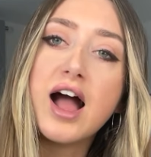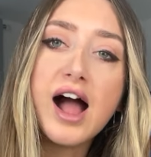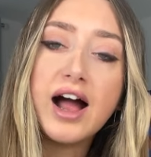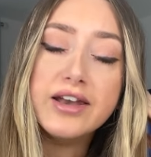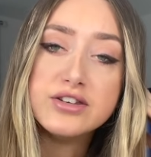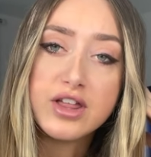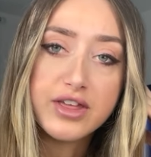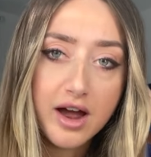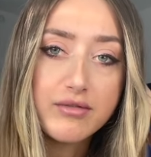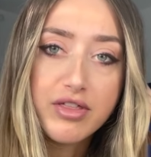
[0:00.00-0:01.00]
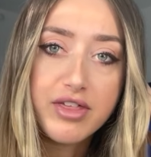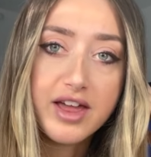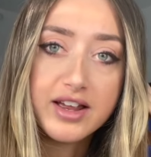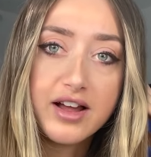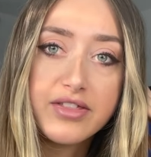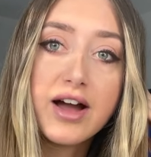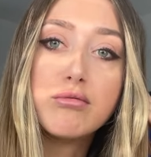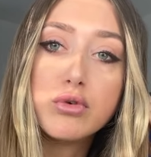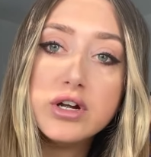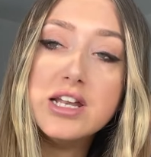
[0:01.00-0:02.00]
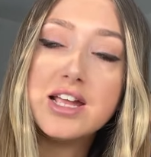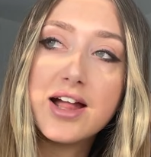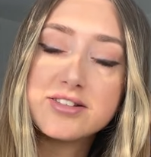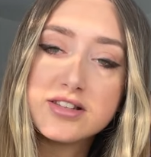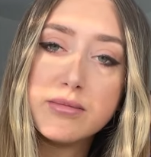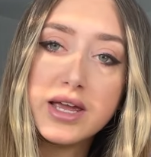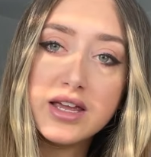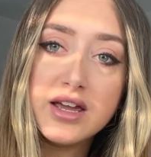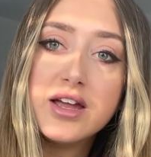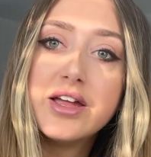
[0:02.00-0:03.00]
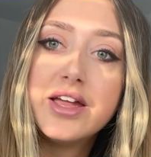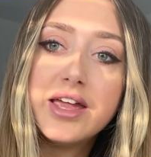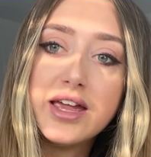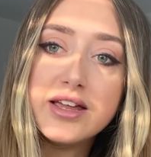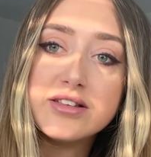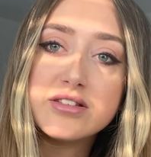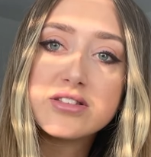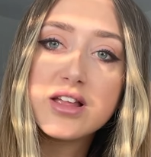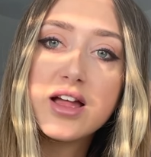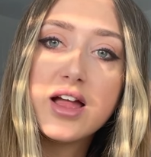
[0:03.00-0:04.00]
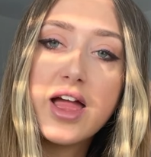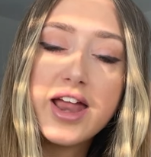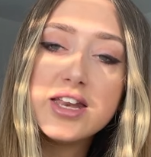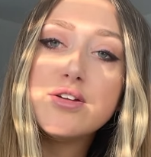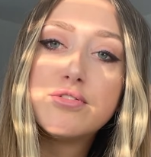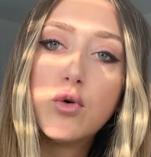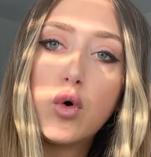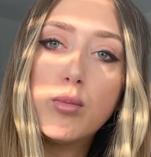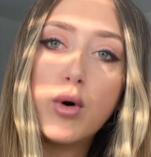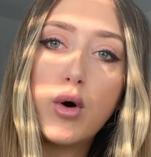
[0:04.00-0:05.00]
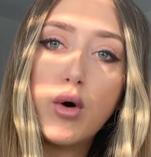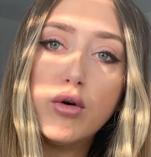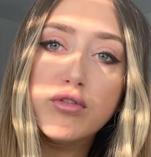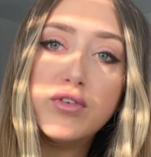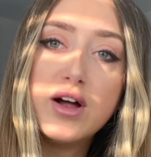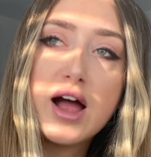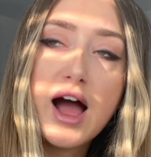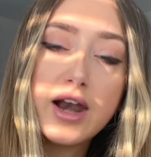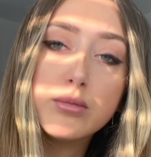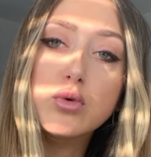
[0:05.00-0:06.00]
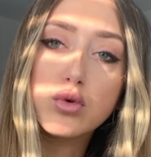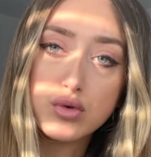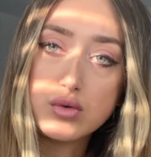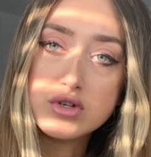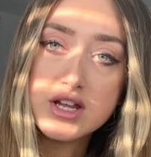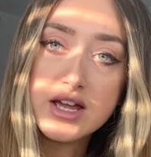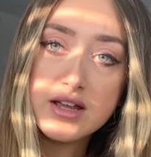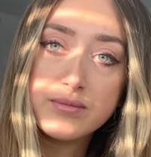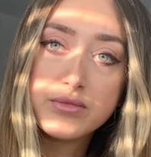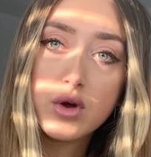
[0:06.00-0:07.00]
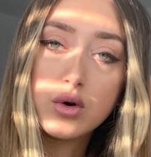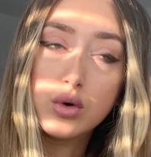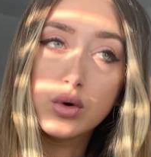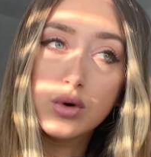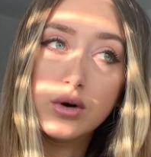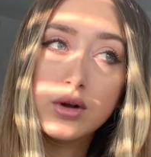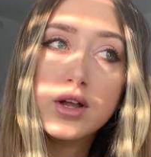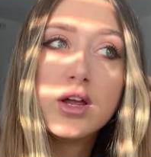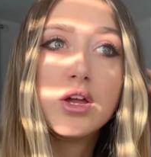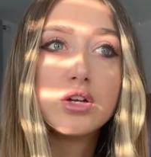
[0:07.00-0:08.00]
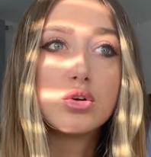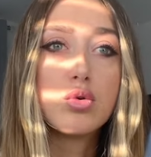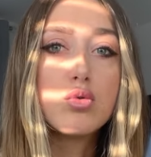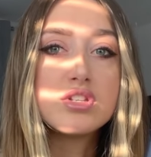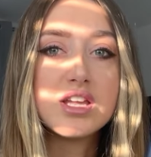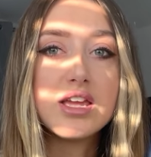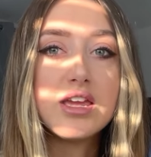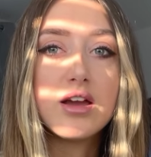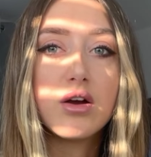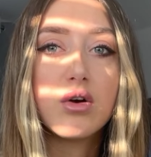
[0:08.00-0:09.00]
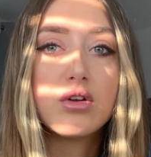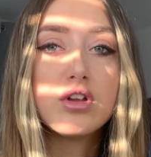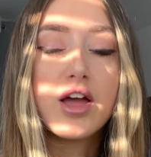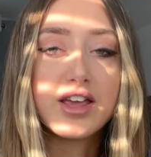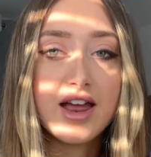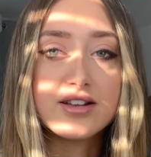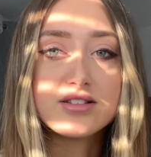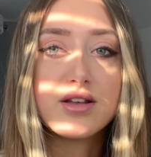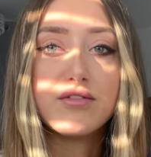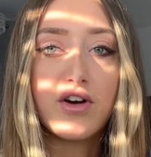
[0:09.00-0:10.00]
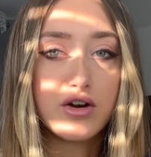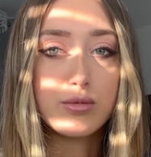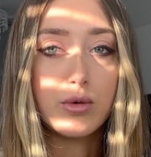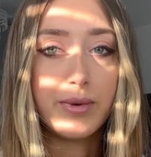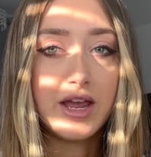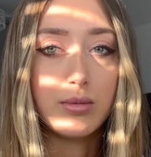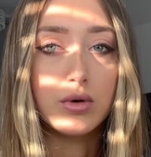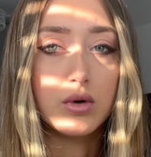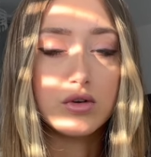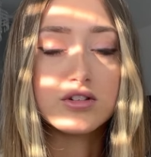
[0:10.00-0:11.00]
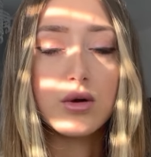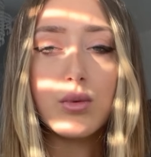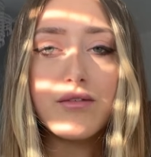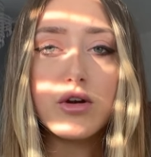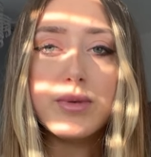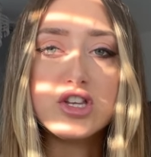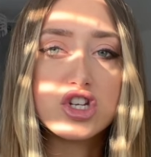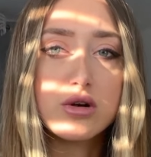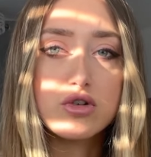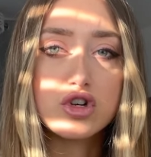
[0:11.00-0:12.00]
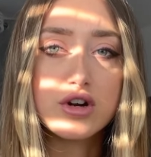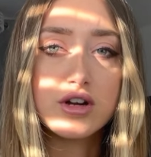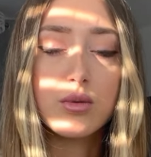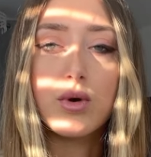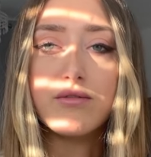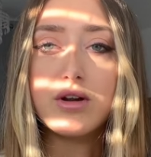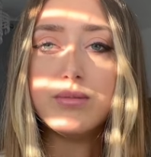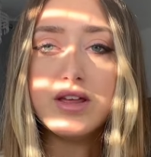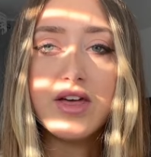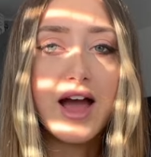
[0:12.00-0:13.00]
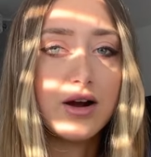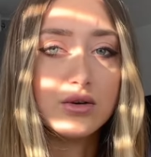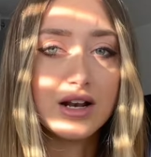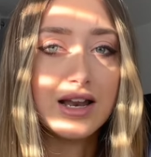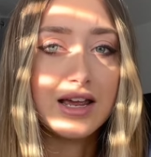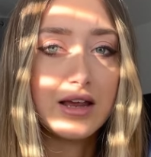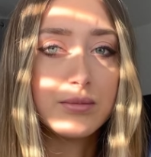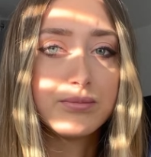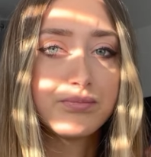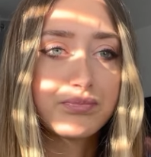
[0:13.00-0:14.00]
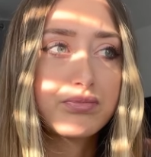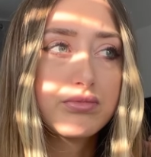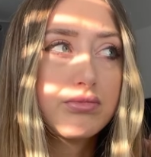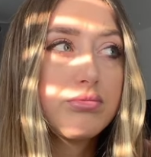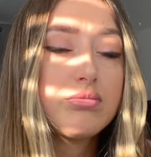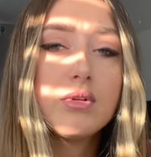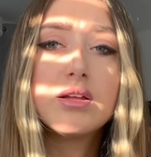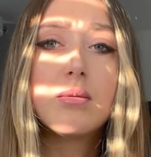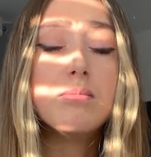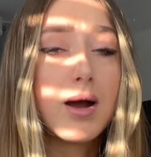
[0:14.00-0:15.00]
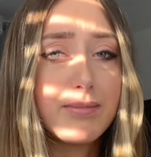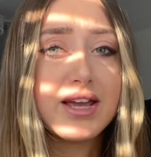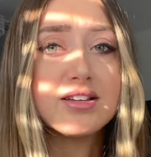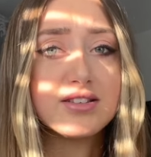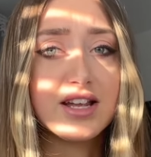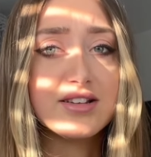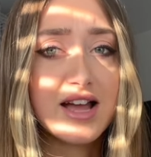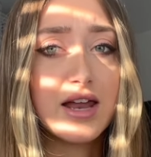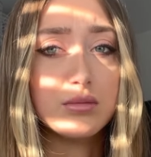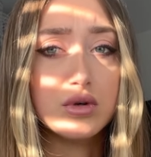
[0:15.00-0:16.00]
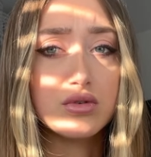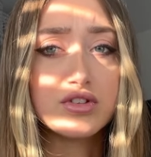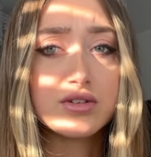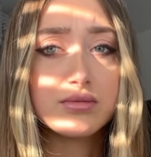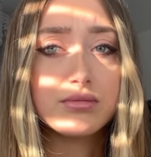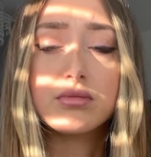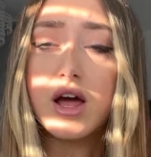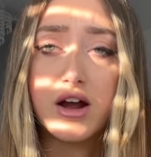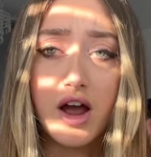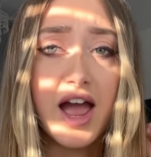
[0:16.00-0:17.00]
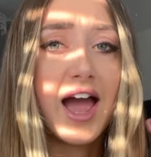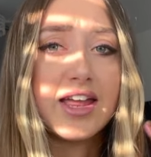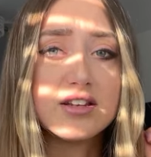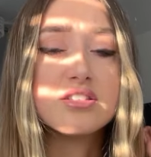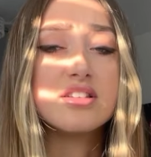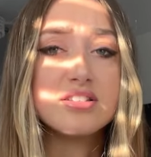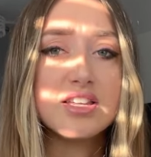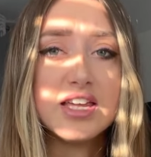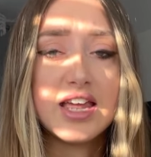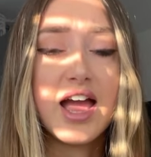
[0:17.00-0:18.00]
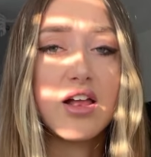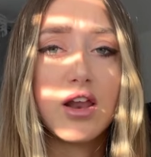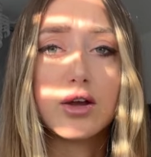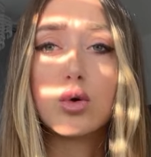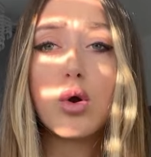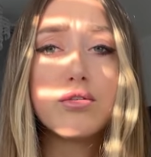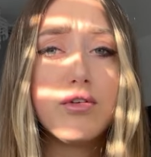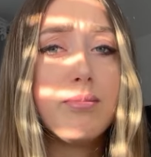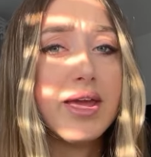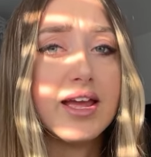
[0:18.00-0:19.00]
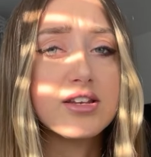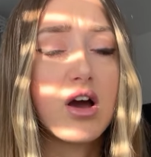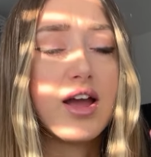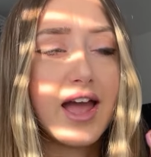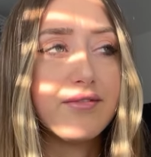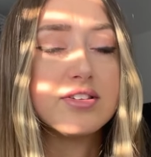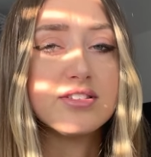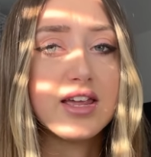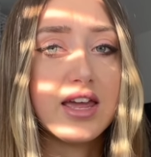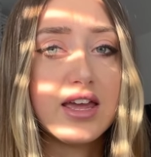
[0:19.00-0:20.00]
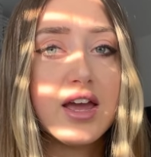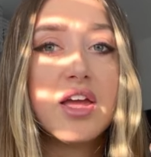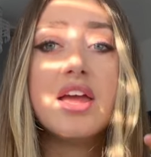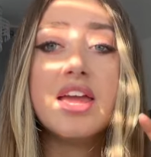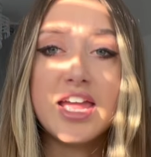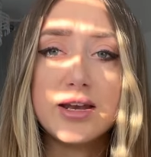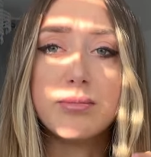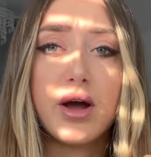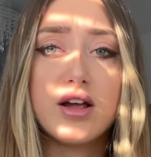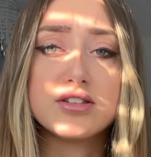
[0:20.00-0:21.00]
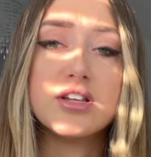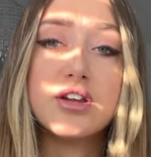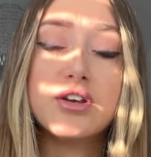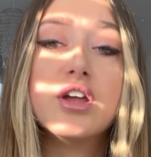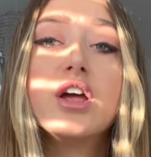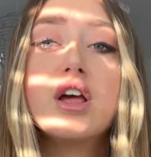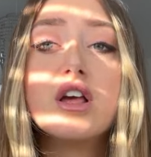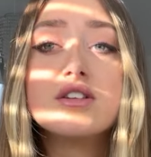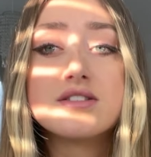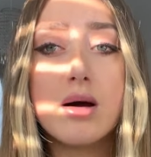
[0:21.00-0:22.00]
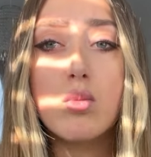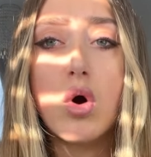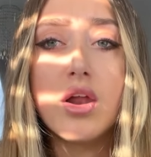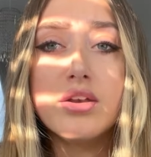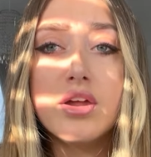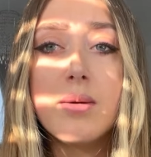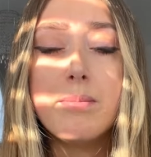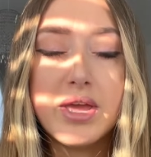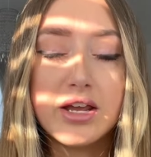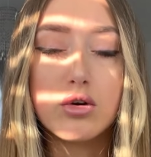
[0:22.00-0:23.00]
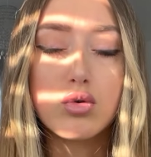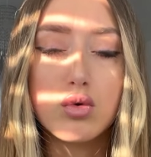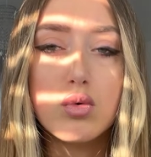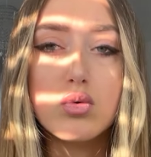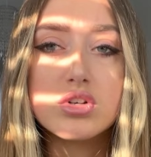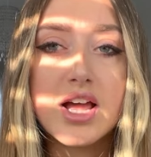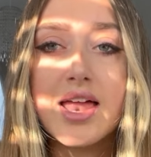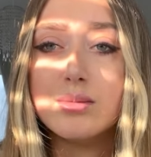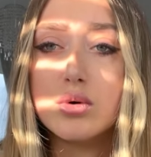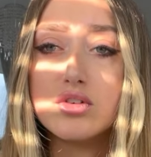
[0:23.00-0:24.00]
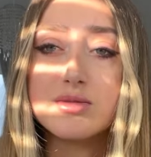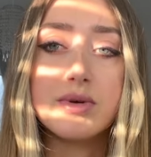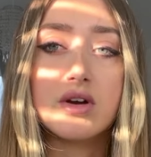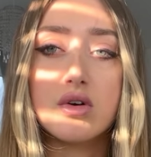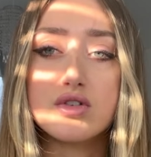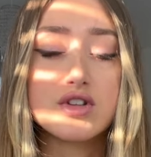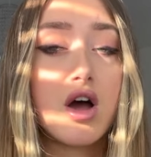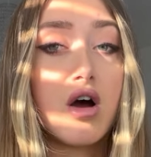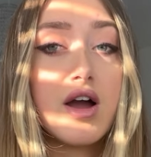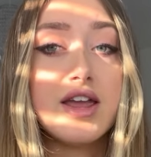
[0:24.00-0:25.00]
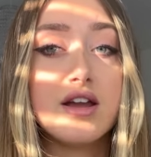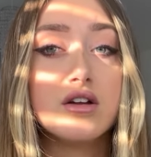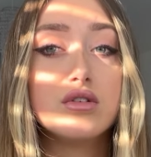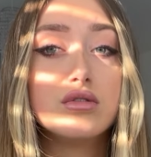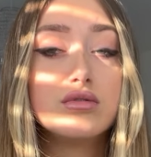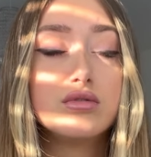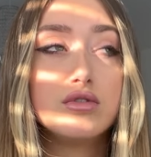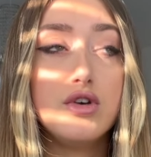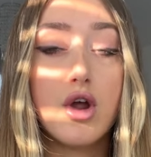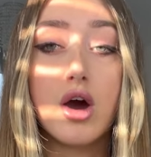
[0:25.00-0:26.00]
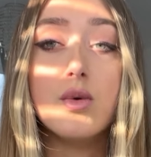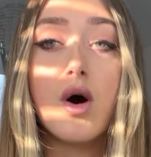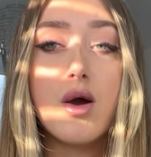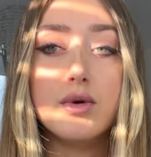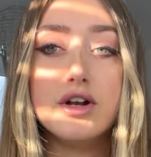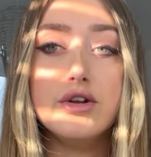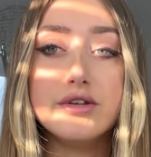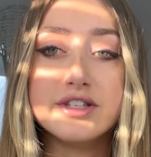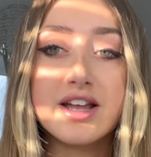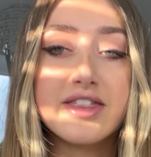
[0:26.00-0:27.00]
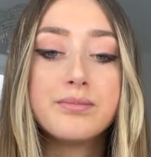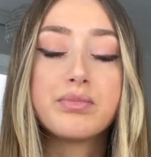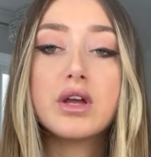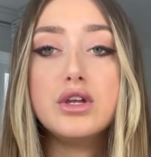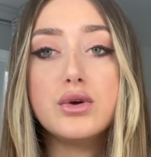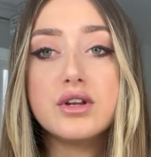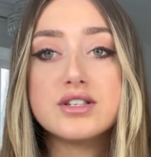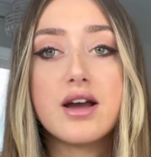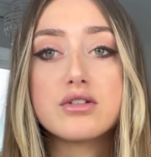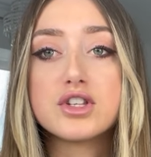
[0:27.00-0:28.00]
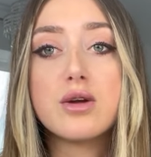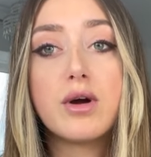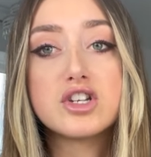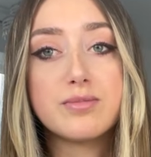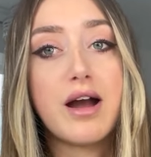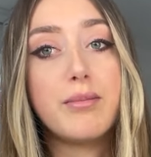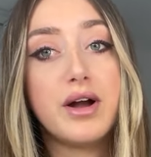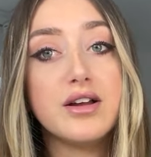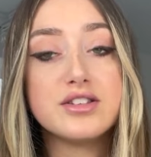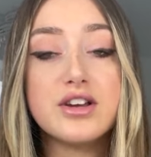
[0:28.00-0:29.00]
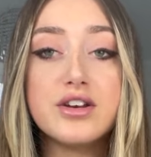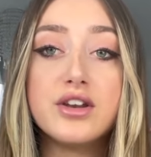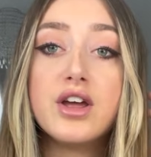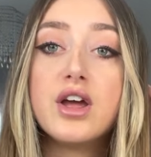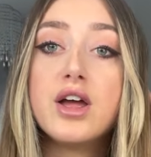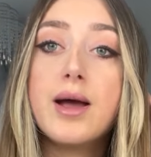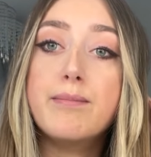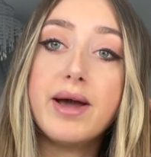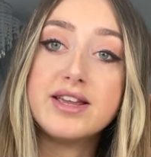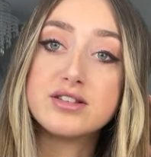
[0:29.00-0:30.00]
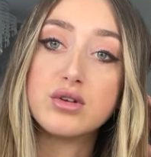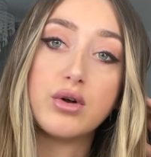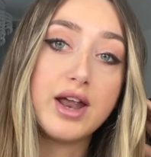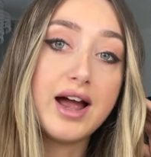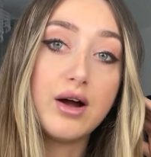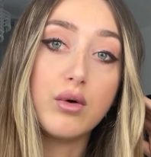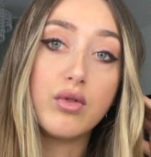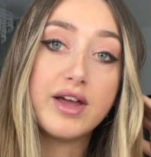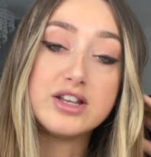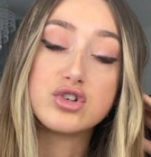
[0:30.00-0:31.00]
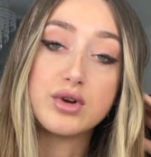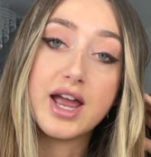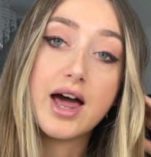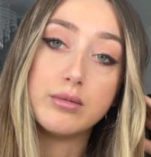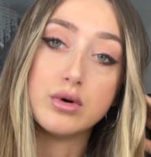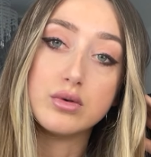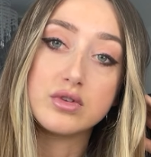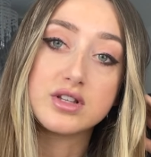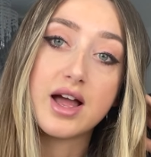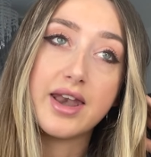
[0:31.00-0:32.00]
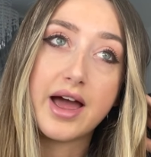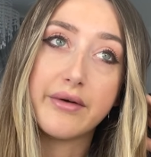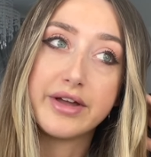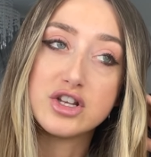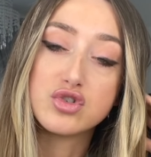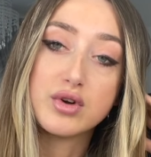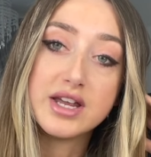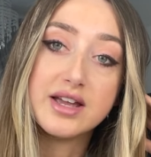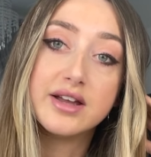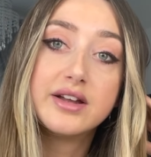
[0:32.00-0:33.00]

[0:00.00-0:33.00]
And the other thing that really gets to me is any form of animal cruelty or cruelty against vulnerable people. So, whether it be children, whether it be the elderly, my biggest thing is animals. Like, I hate to see, like, God forbid I ever see in person someone being cruel to animals because I know I would lose it. You can tell so much about a person based on how they treat animals and how they treat